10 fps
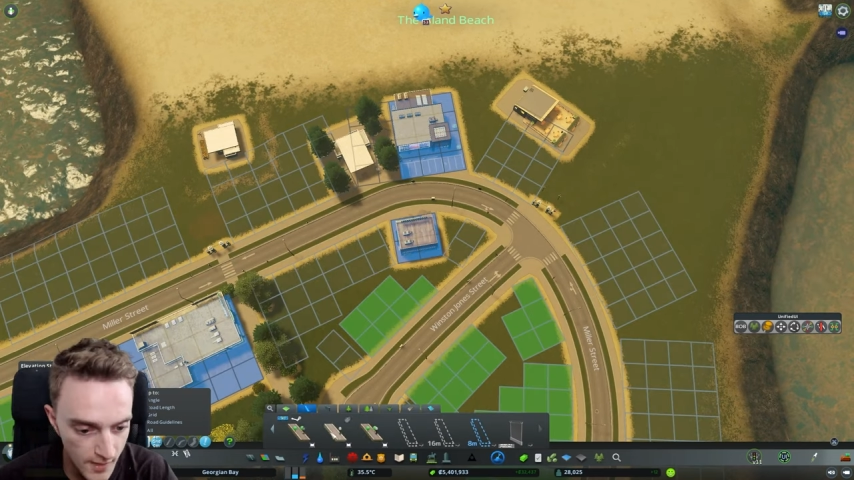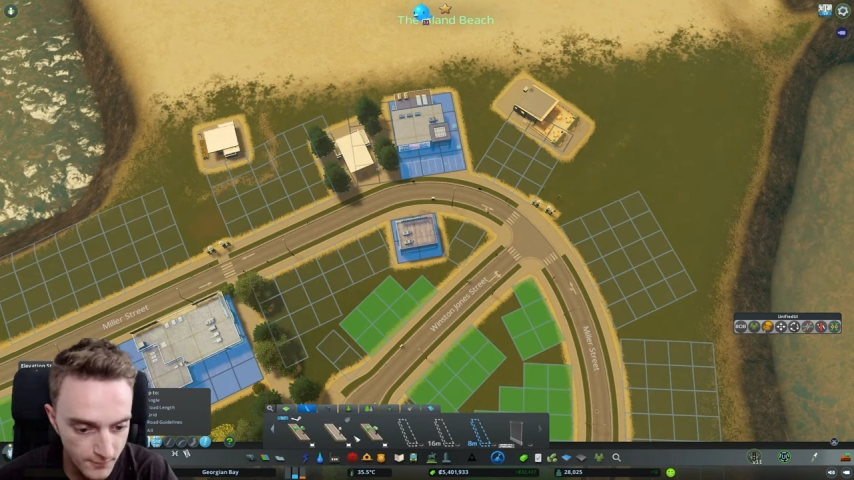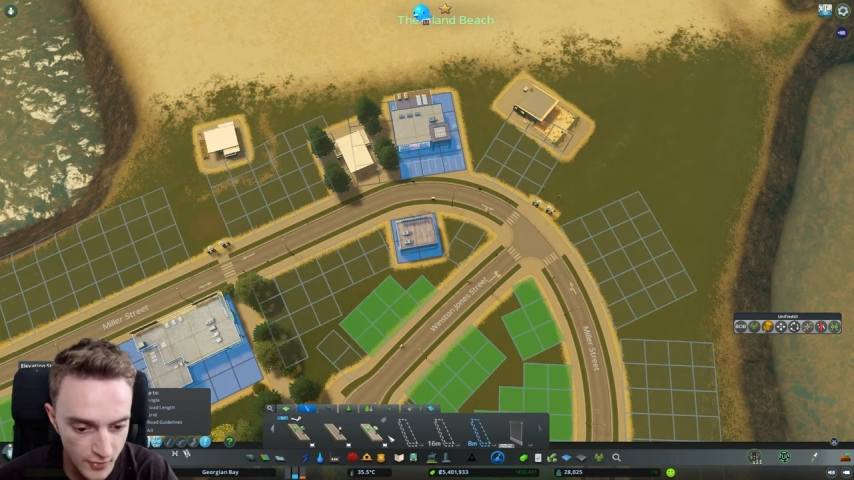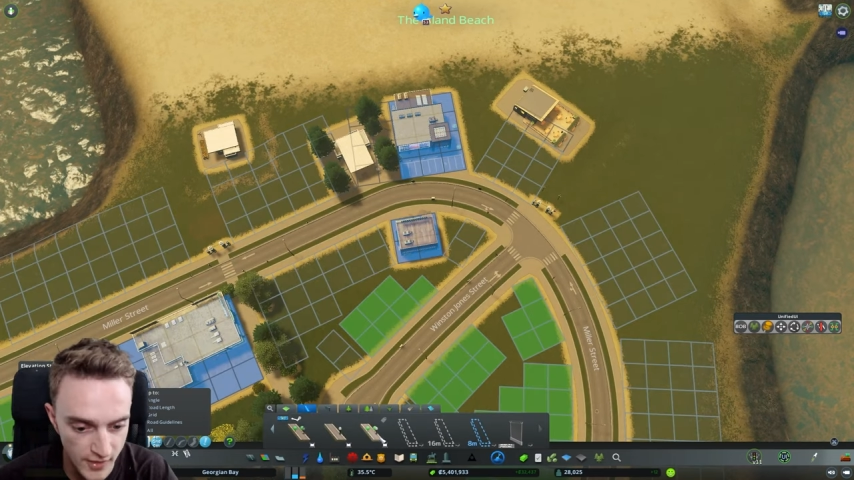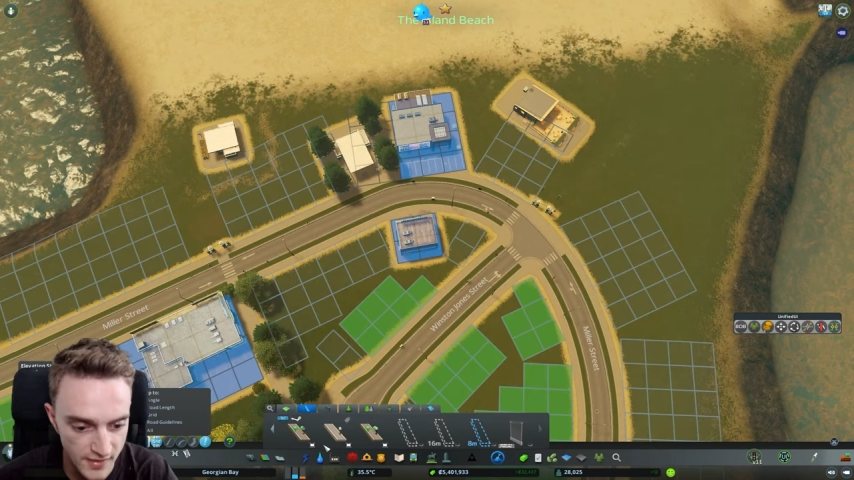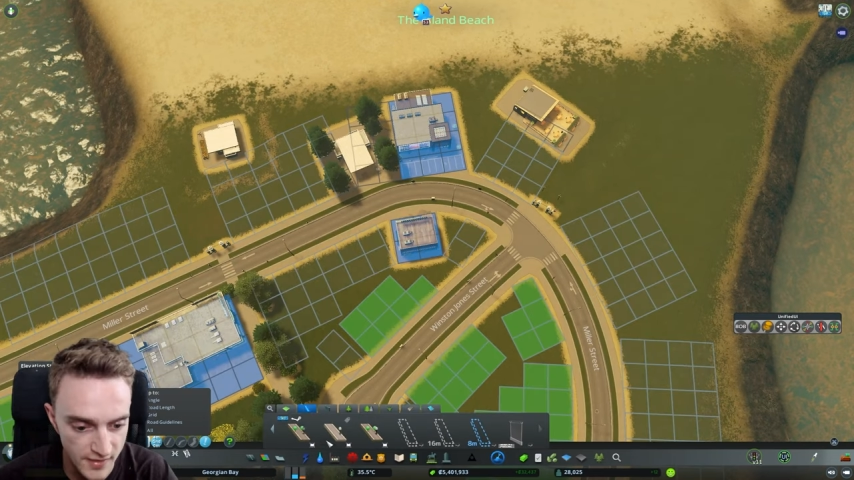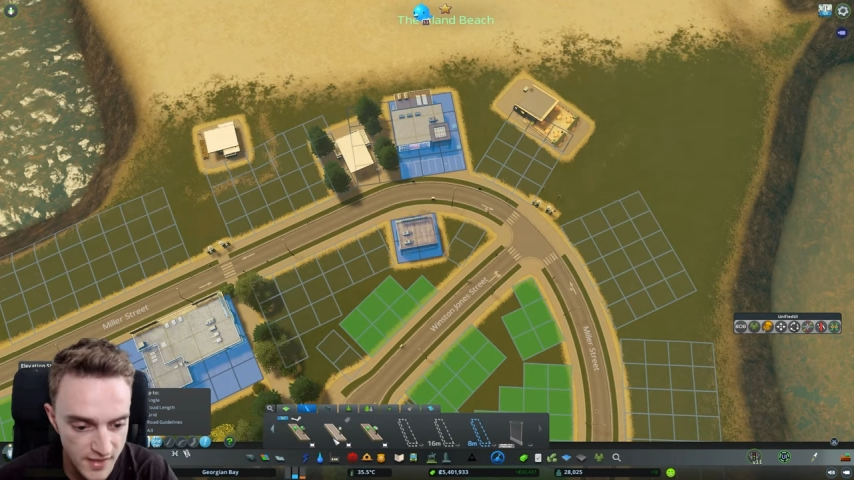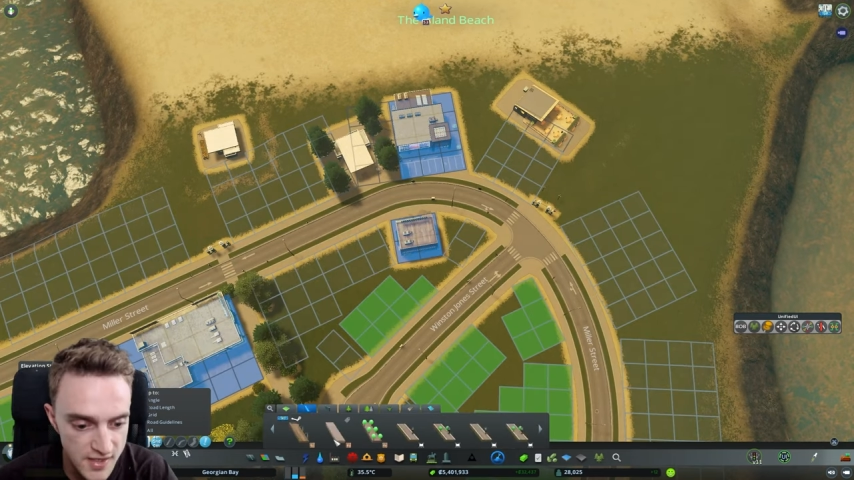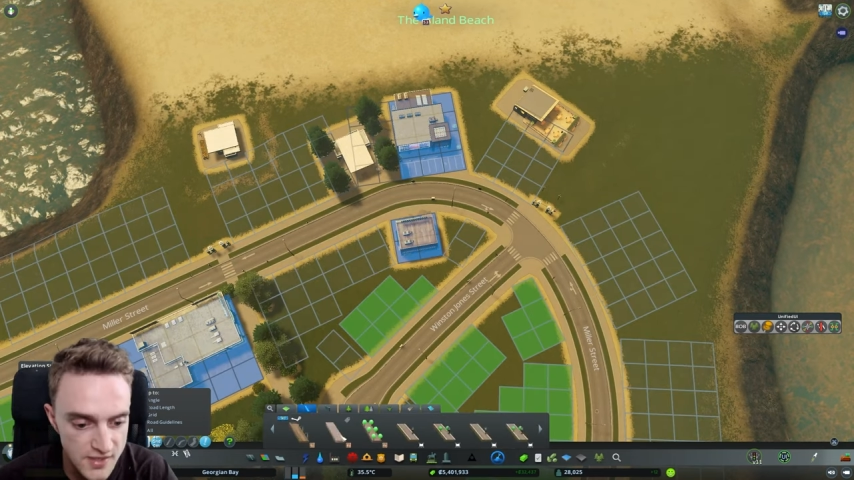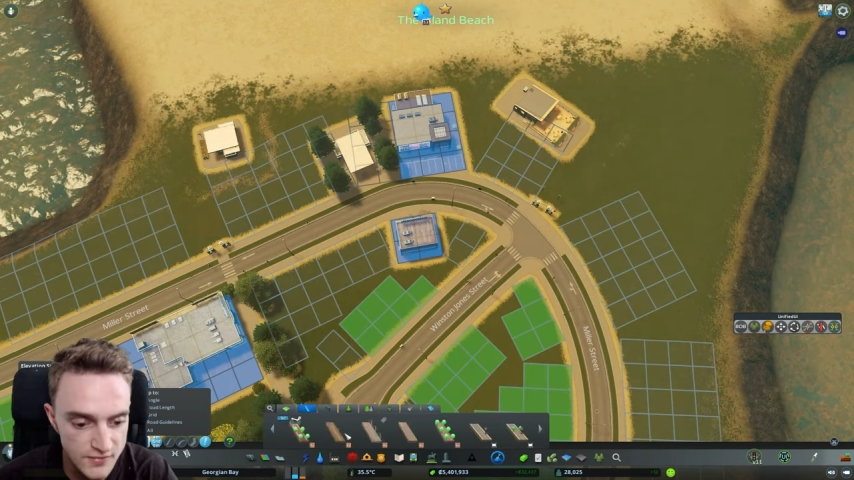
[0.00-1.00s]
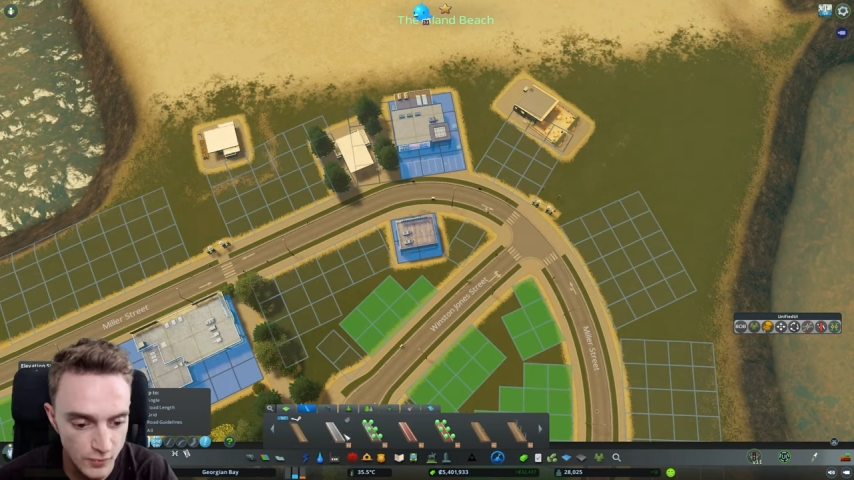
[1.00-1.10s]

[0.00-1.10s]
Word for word: upgrade these